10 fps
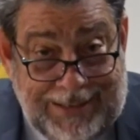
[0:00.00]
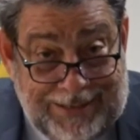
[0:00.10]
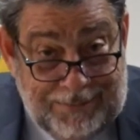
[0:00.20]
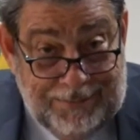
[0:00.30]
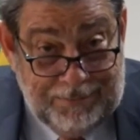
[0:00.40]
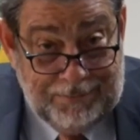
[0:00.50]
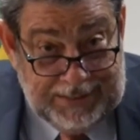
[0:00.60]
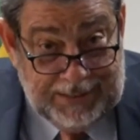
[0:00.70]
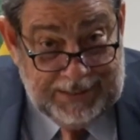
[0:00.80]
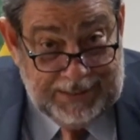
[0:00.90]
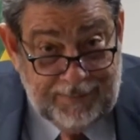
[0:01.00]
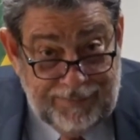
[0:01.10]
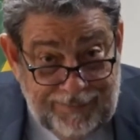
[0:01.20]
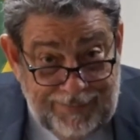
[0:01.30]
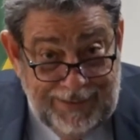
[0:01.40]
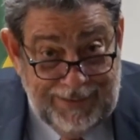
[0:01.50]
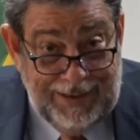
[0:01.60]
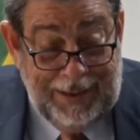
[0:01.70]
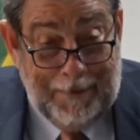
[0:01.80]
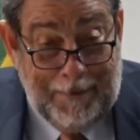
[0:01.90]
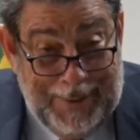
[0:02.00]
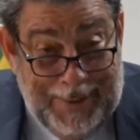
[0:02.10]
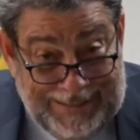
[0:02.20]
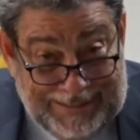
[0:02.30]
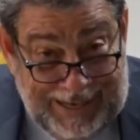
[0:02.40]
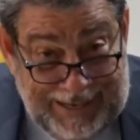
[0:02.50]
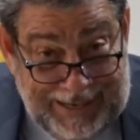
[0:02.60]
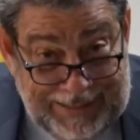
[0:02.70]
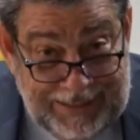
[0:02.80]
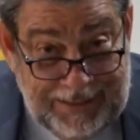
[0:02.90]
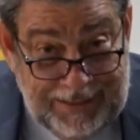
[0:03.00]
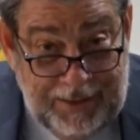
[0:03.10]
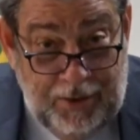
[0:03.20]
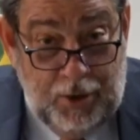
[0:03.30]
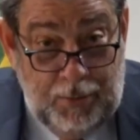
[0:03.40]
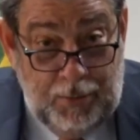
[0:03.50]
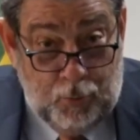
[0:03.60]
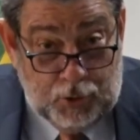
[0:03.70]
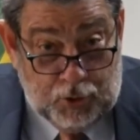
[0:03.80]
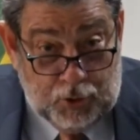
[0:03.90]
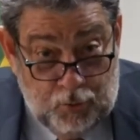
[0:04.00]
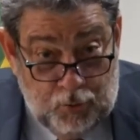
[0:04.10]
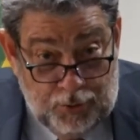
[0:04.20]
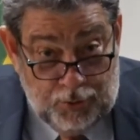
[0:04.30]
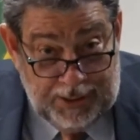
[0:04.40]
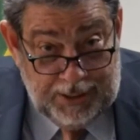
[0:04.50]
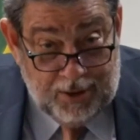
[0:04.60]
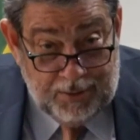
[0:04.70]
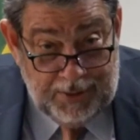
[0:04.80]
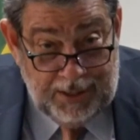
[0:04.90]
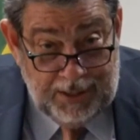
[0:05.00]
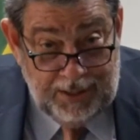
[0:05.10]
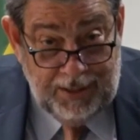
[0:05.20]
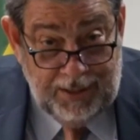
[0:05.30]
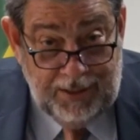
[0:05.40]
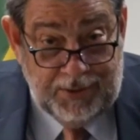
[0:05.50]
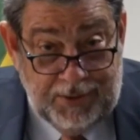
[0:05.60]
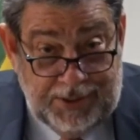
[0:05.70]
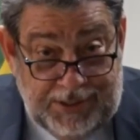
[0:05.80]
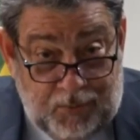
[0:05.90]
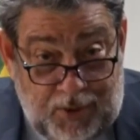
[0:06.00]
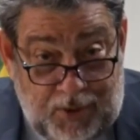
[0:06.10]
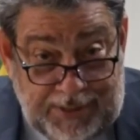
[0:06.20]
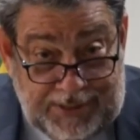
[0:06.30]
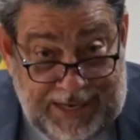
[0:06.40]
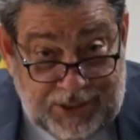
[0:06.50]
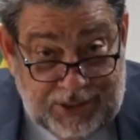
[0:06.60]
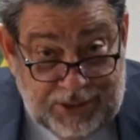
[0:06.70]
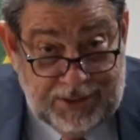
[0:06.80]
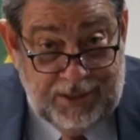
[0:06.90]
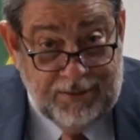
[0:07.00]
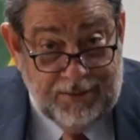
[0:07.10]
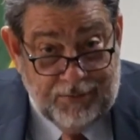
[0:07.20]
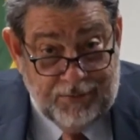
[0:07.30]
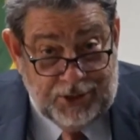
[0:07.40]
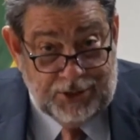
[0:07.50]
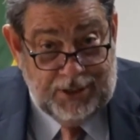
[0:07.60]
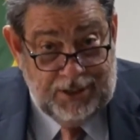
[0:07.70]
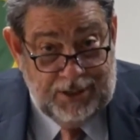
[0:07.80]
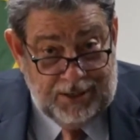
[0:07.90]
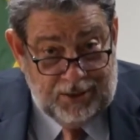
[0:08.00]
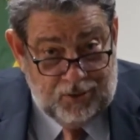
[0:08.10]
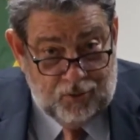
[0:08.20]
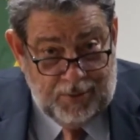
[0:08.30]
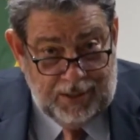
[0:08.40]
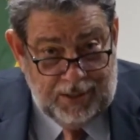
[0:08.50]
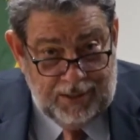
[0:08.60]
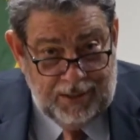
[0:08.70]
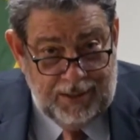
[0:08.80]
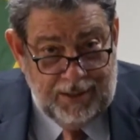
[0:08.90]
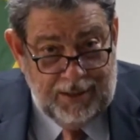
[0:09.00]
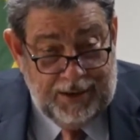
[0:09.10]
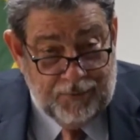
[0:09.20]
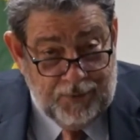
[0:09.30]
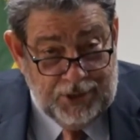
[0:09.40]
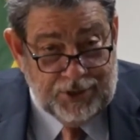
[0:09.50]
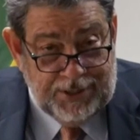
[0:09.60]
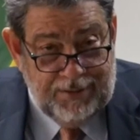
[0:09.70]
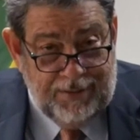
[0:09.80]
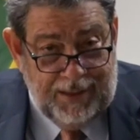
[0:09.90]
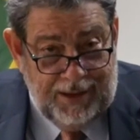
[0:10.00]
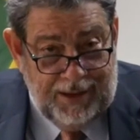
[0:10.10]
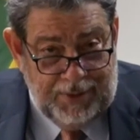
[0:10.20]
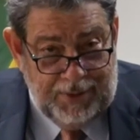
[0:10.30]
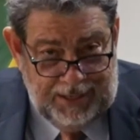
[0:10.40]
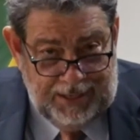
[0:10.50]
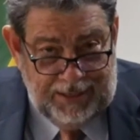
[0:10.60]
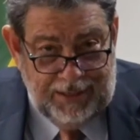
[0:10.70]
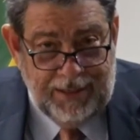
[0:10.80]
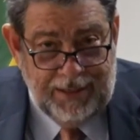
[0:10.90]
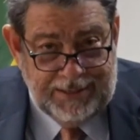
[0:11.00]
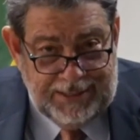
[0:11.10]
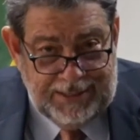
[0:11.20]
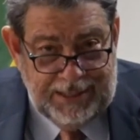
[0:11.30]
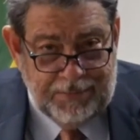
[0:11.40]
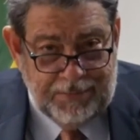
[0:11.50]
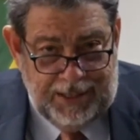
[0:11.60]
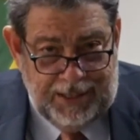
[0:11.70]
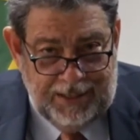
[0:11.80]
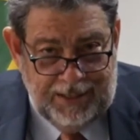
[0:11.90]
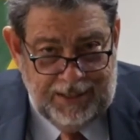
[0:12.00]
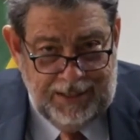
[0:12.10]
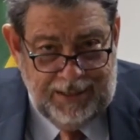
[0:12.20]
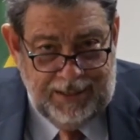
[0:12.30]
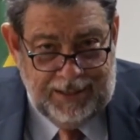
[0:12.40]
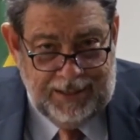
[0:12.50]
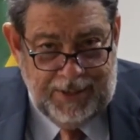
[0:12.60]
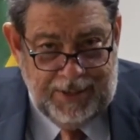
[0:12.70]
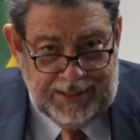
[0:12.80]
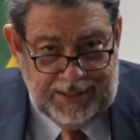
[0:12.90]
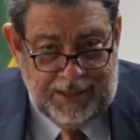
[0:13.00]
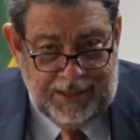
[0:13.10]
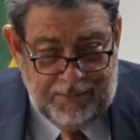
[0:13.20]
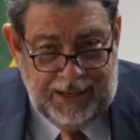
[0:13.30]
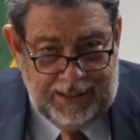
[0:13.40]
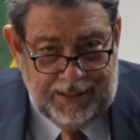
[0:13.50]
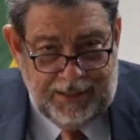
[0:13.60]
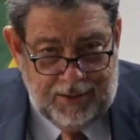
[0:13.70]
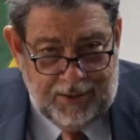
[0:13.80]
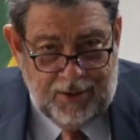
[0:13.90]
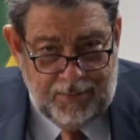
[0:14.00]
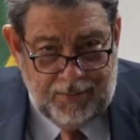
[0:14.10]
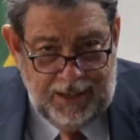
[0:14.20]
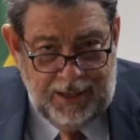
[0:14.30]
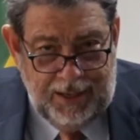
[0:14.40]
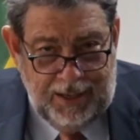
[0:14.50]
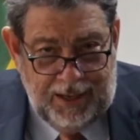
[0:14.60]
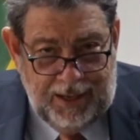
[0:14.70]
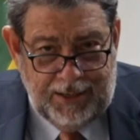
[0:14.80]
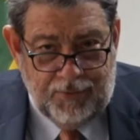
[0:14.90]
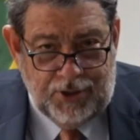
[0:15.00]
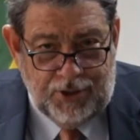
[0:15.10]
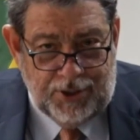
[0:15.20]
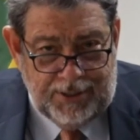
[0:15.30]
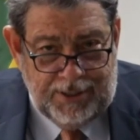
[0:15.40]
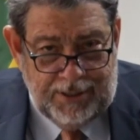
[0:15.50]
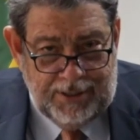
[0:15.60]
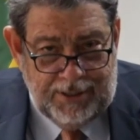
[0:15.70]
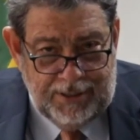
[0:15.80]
competitive, many-sided, post-colonial economy, which is at once national, regional, and global. And regional there meaning deepening the Caribbean single market and economy and the regional